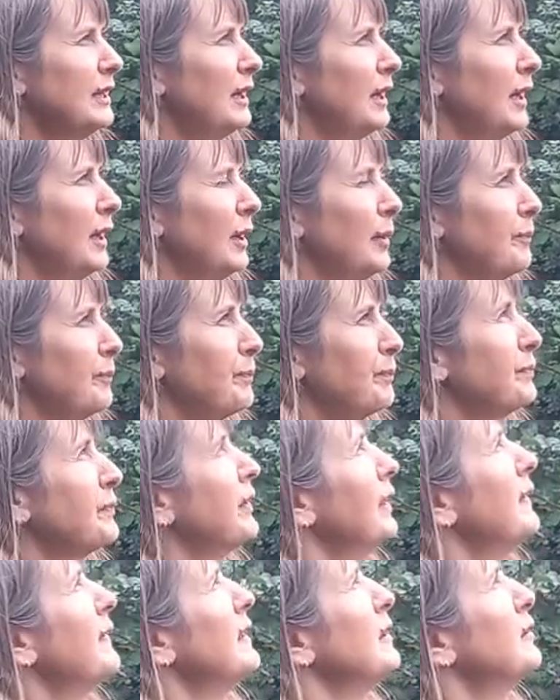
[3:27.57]
and
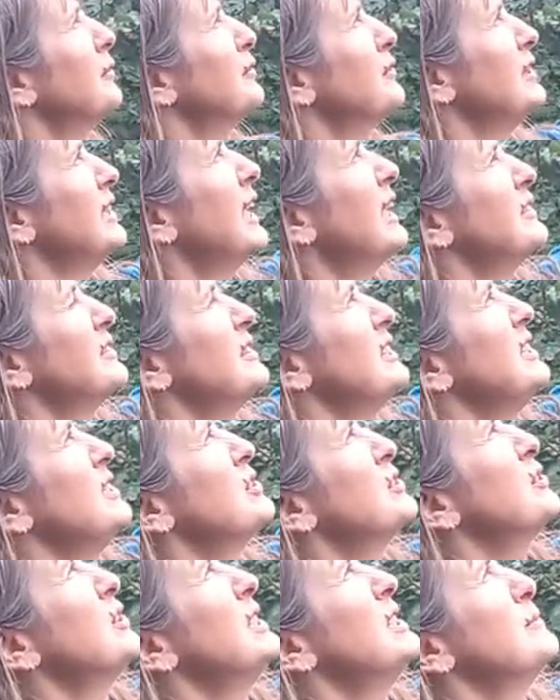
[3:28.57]
then obviously as
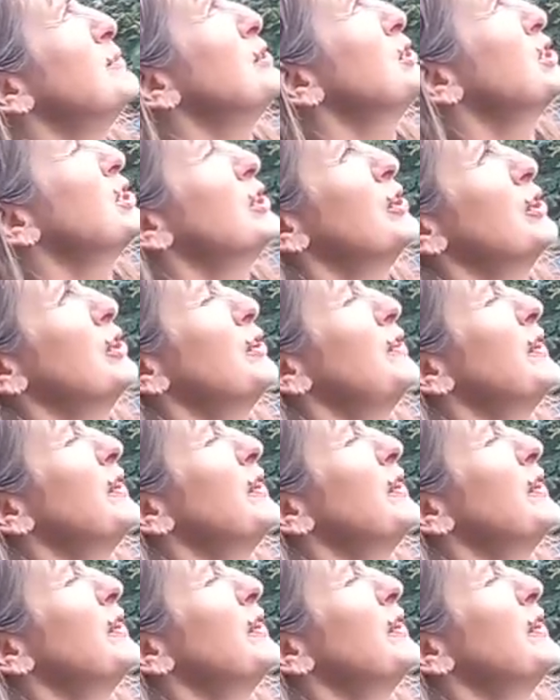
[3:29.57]
these trees mature,